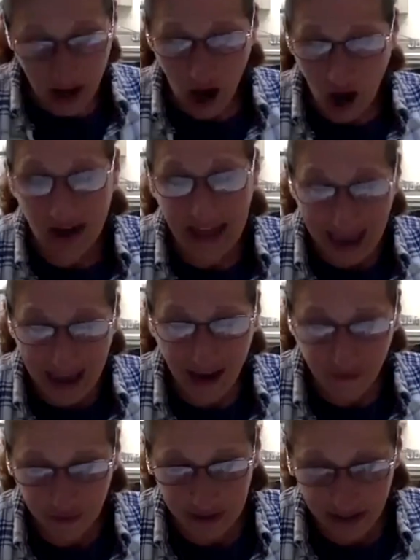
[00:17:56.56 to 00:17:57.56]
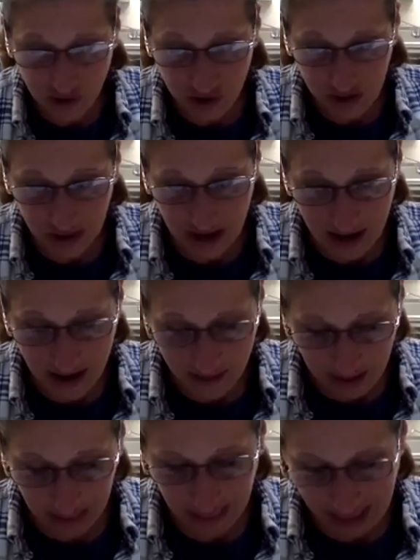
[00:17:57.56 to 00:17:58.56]
on average,
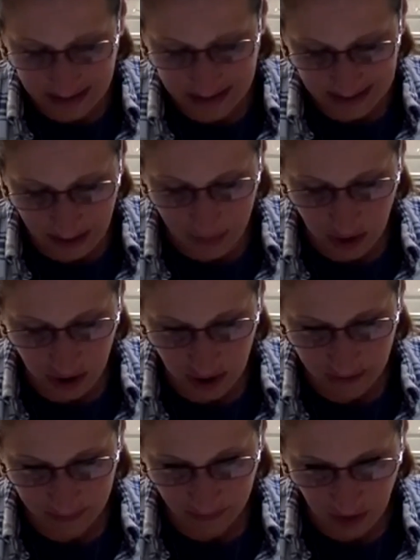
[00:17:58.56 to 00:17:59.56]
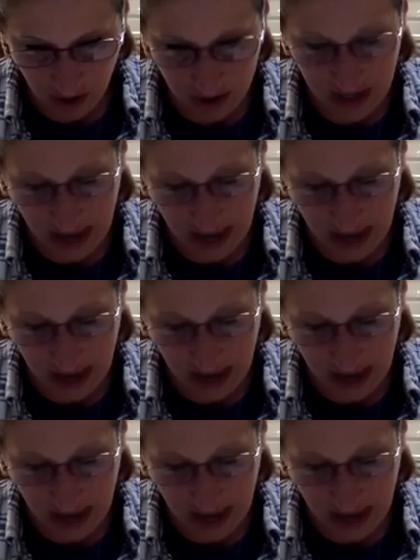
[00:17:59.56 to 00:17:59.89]
last summer, on